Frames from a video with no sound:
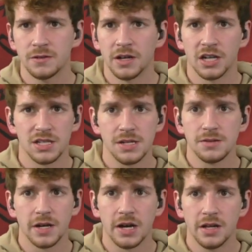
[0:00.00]
against
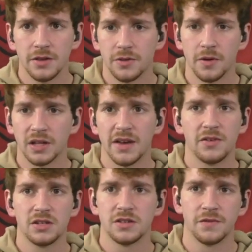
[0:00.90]
Utah,
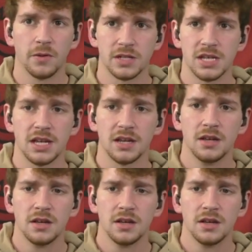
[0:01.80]
11-14.